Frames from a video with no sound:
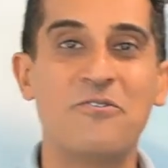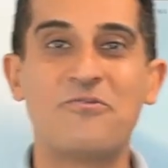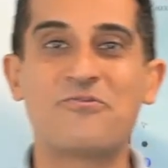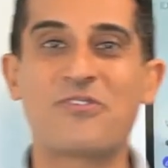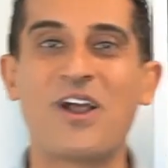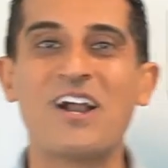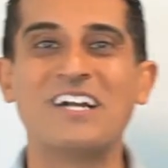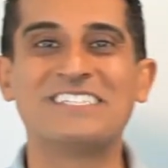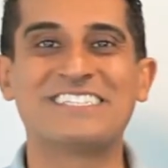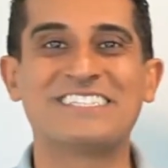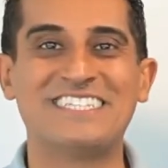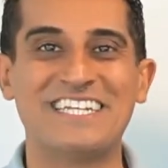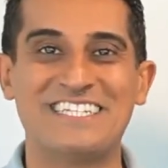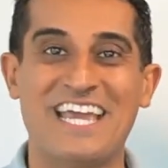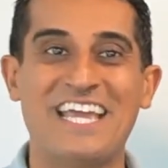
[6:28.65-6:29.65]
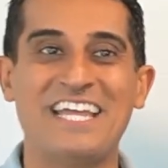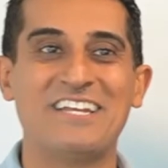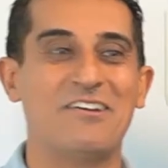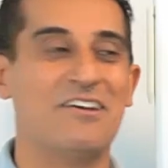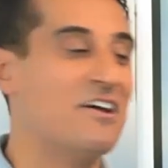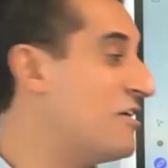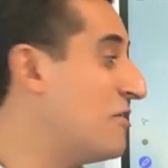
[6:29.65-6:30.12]
first date
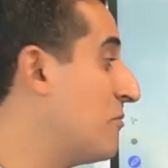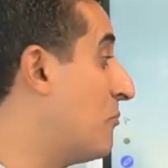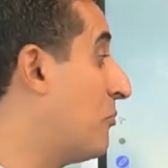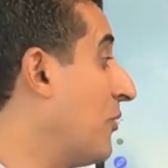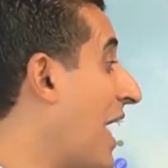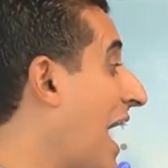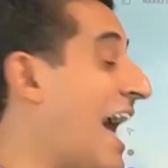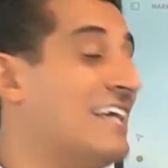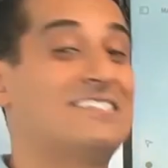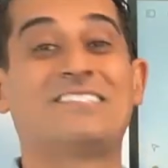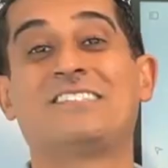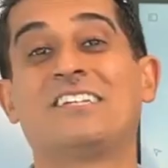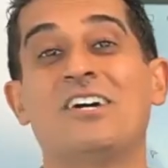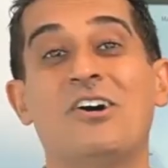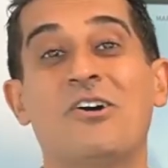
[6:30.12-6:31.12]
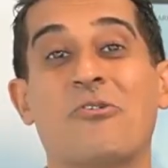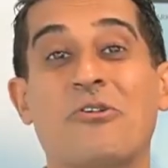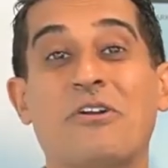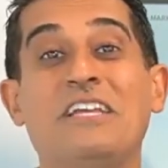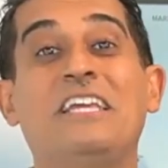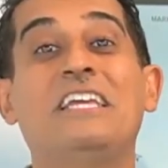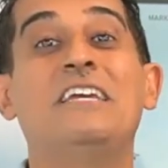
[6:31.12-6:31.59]
blast
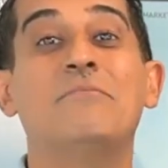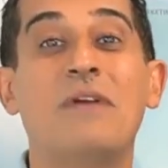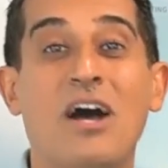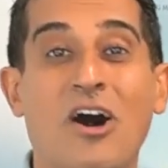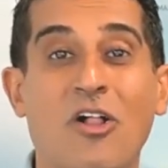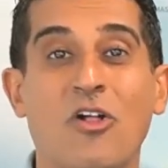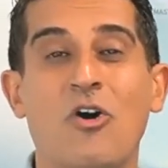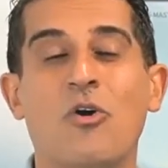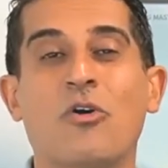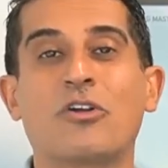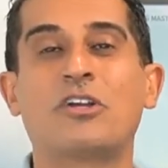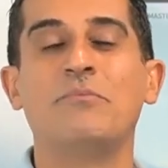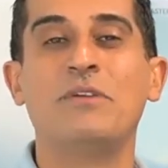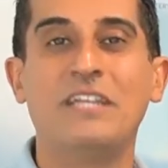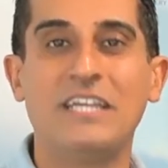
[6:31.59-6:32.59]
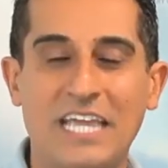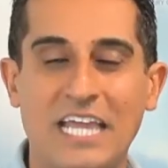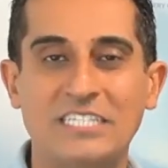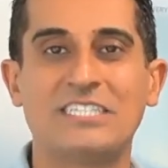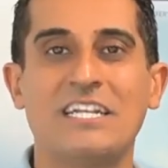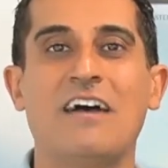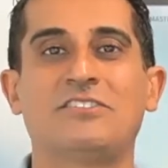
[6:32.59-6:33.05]
or email or
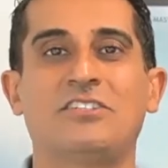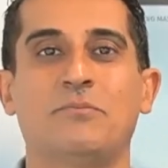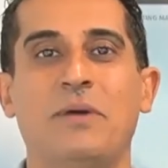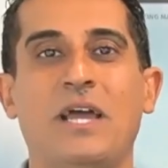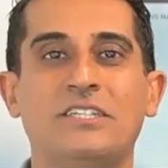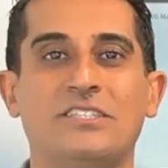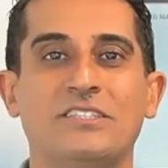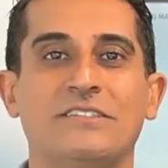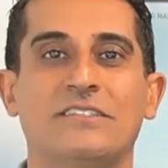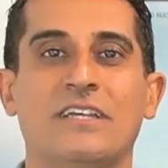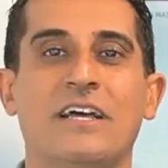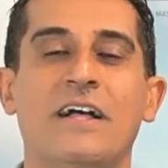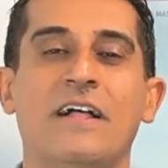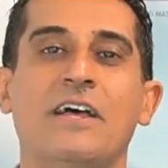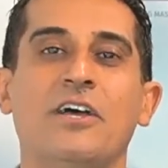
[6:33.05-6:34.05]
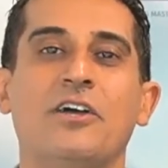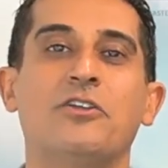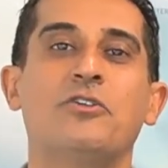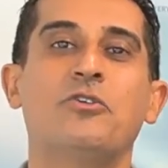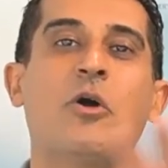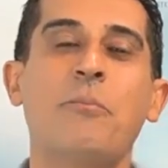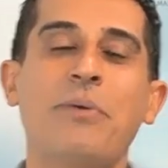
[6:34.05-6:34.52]
communication out to
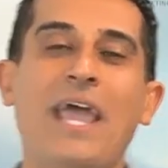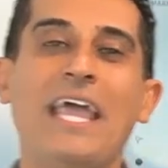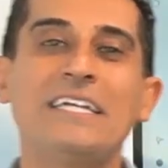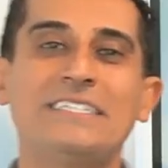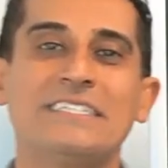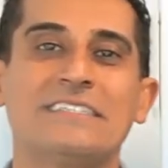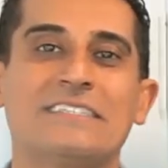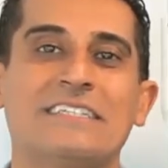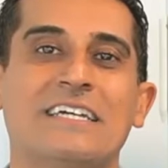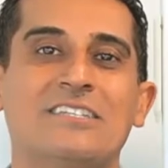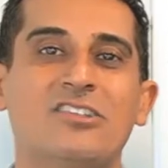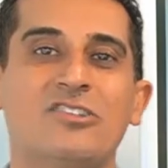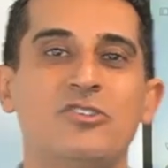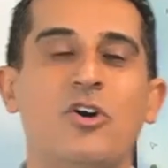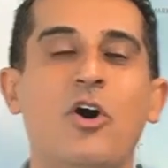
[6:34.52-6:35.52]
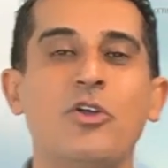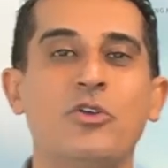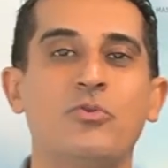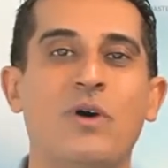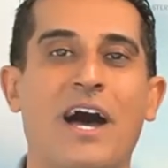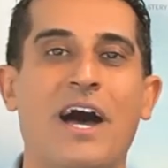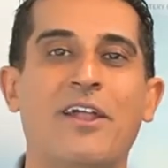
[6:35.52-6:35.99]
your patients get to know
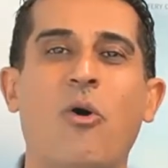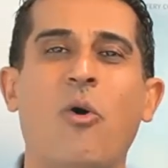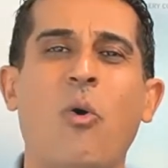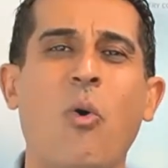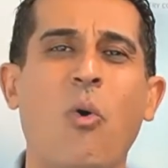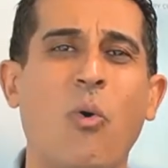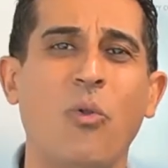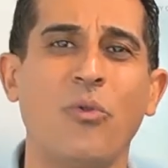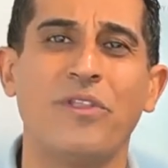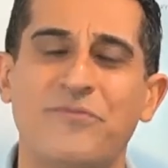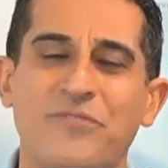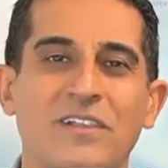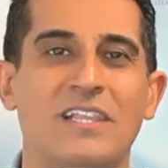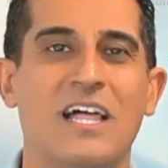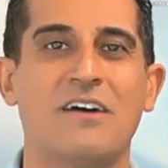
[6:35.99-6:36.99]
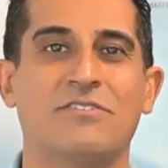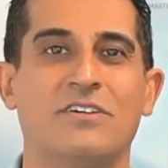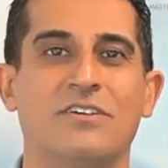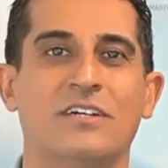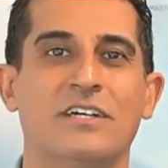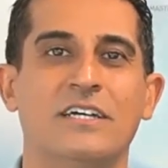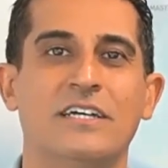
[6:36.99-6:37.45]
you on a whole different level
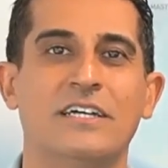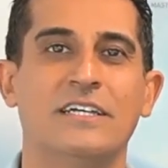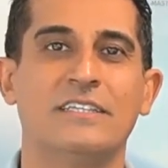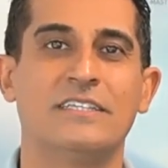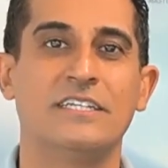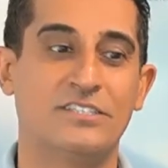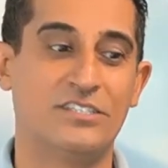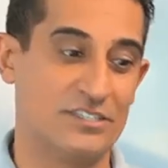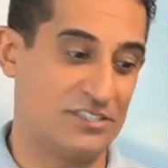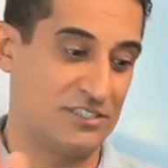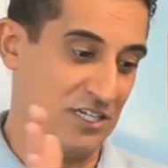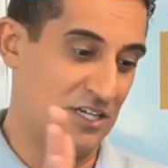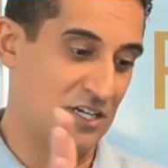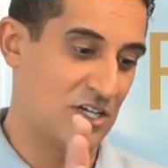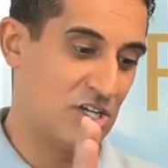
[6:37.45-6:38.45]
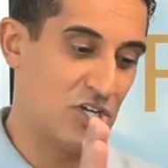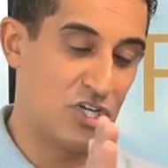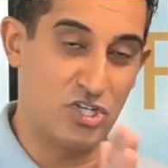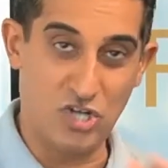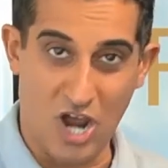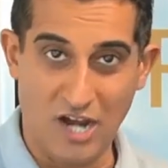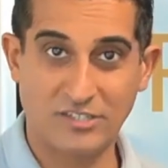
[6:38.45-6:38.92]
than just
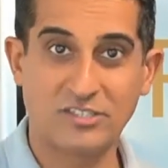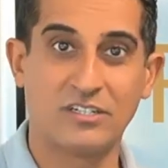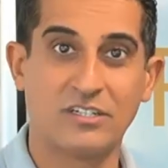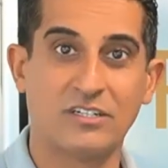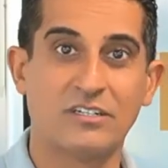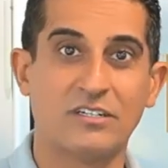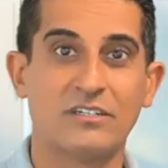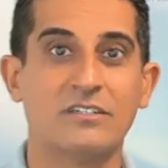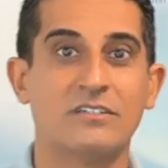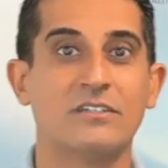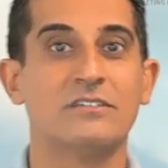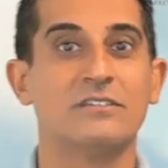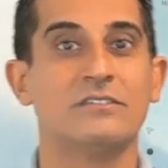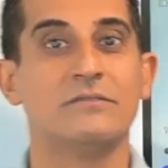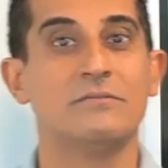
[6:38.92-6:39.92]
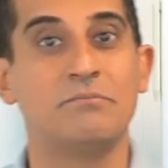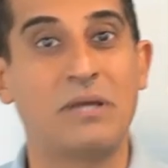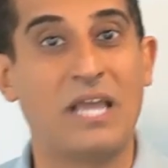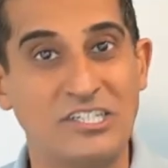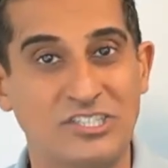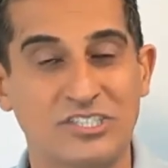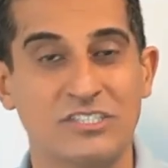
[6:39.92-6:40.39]

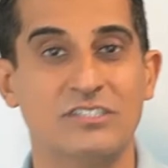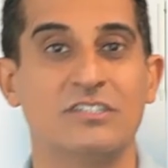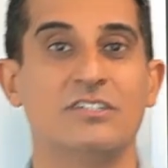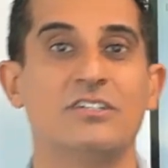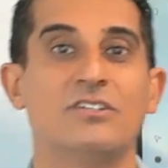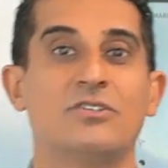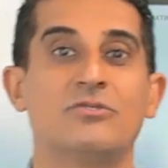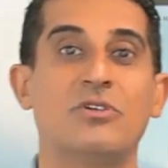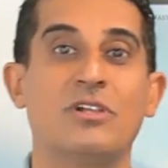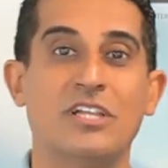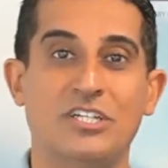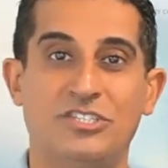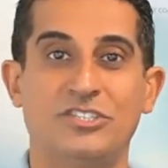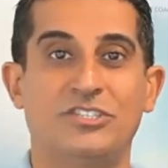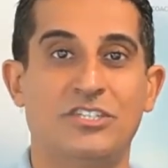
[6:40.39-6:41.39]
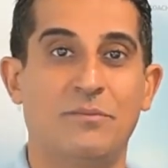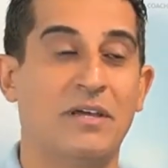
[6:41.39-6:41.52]
doctor-patient relationship.